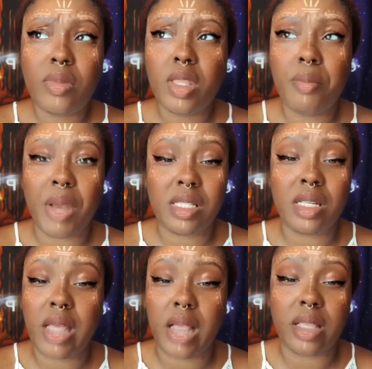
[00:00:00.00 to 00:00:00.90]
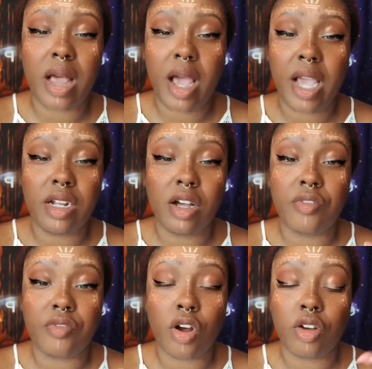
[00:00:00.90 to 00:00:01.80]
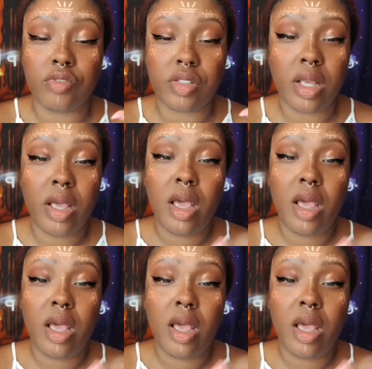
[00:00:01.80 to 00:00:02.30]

basically at the height of Earth's